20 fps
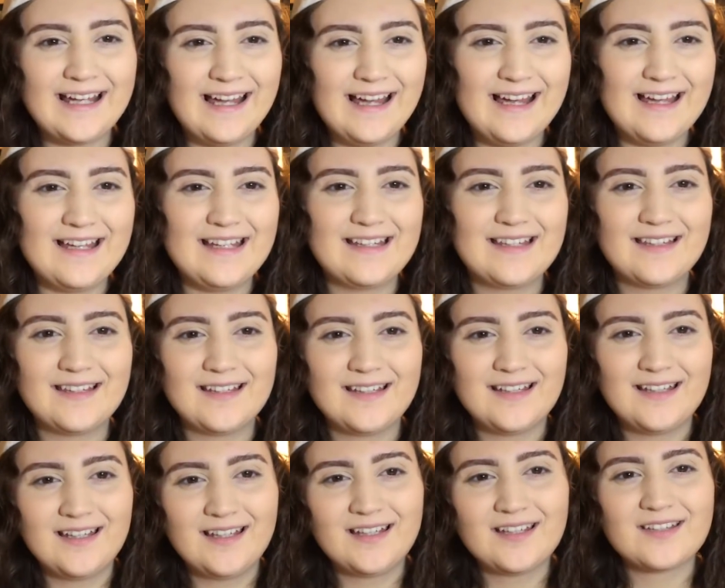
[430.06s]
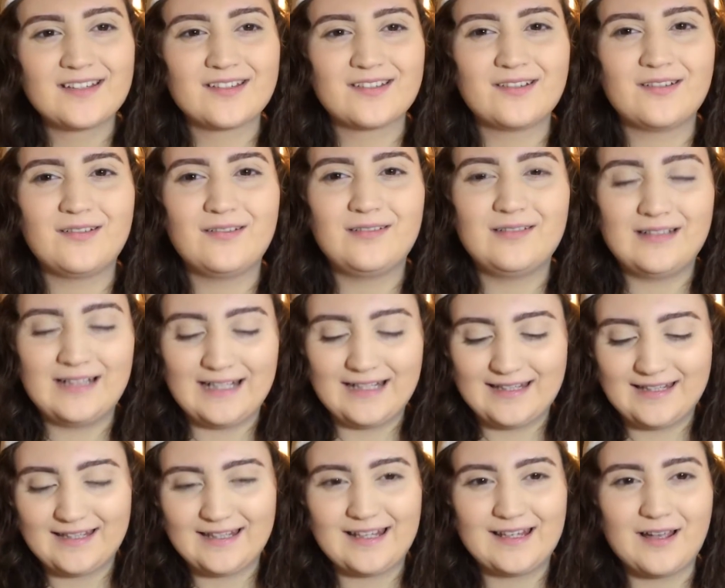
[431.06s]
guys, so
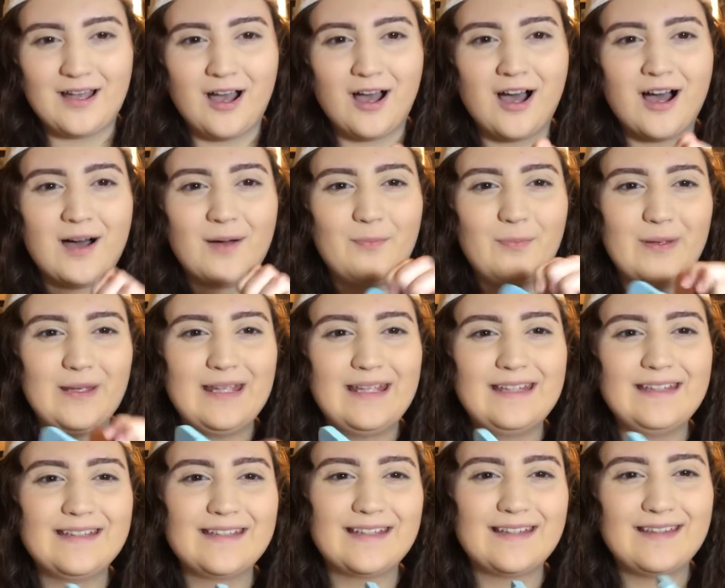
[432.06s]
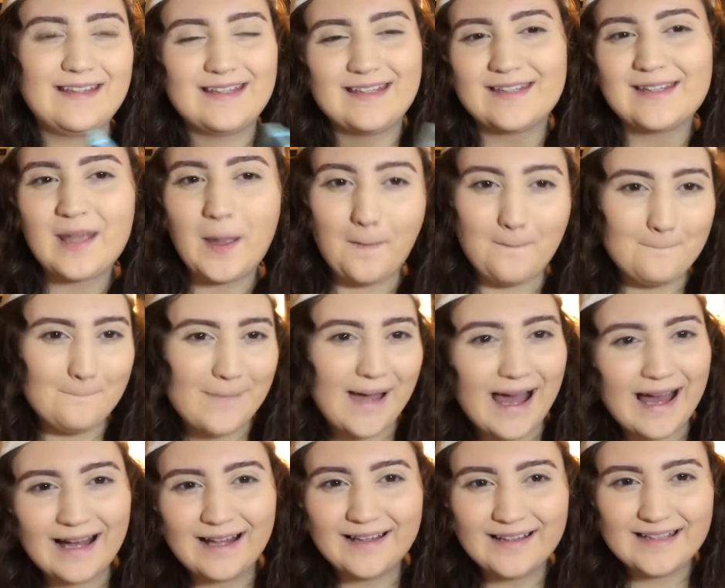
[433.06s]
let's hop into this
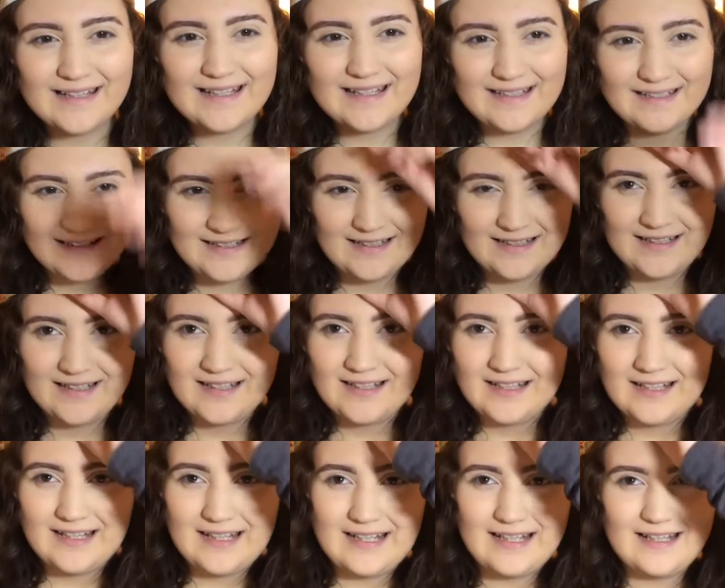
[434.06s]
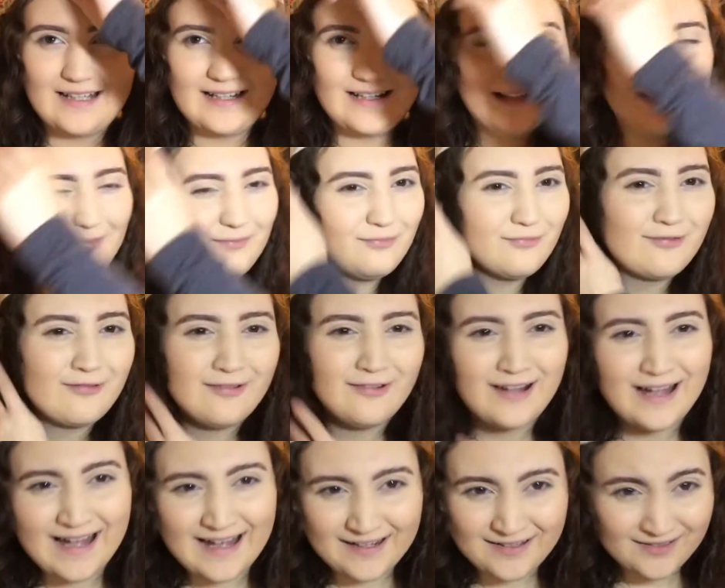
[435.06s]
palette. I'm
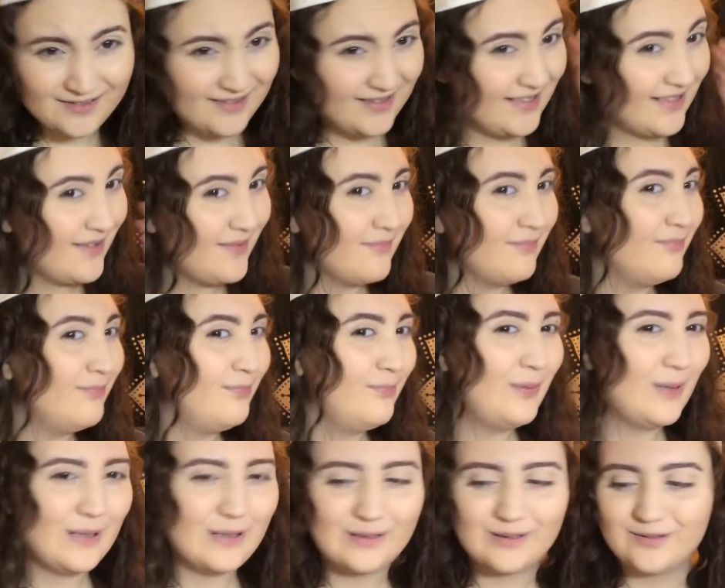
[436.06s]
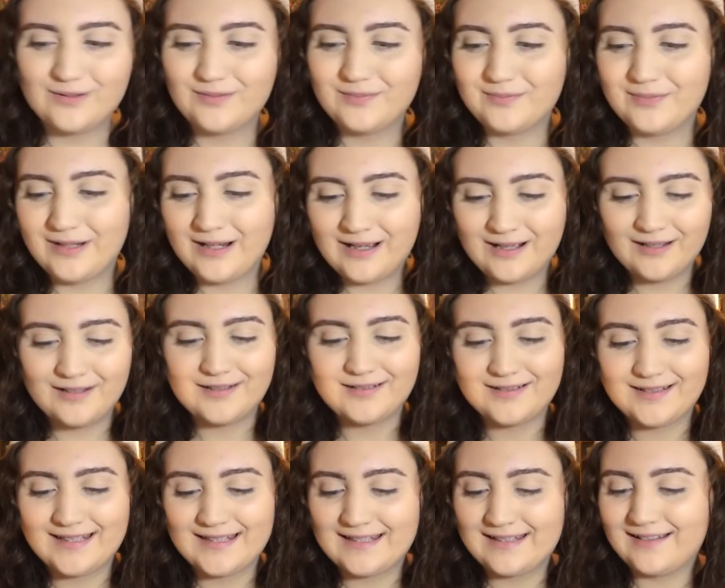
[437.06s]
rattled to the bone,
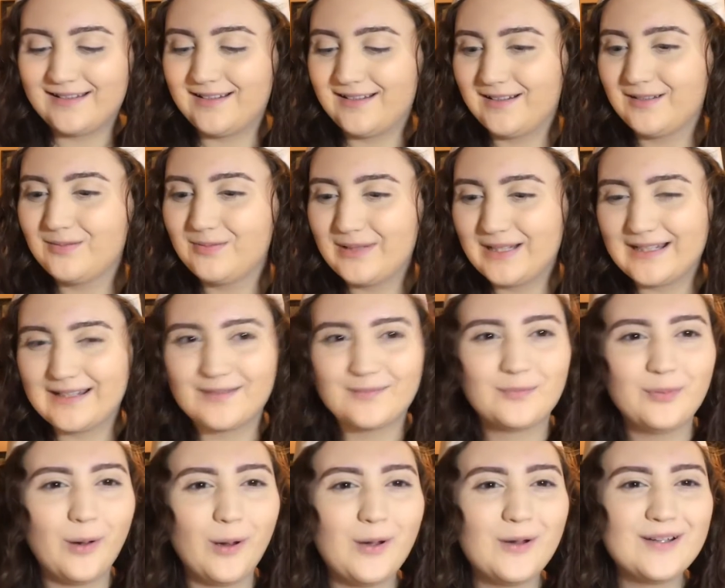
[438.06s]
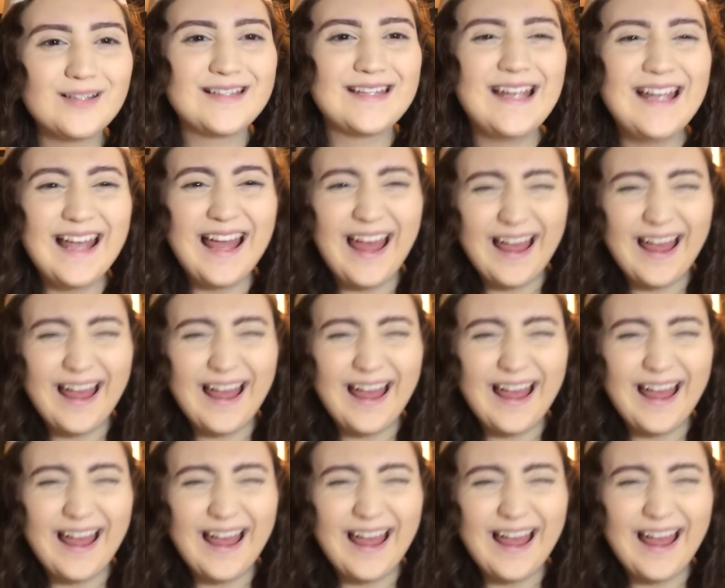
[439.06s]
bros. Oh my bros.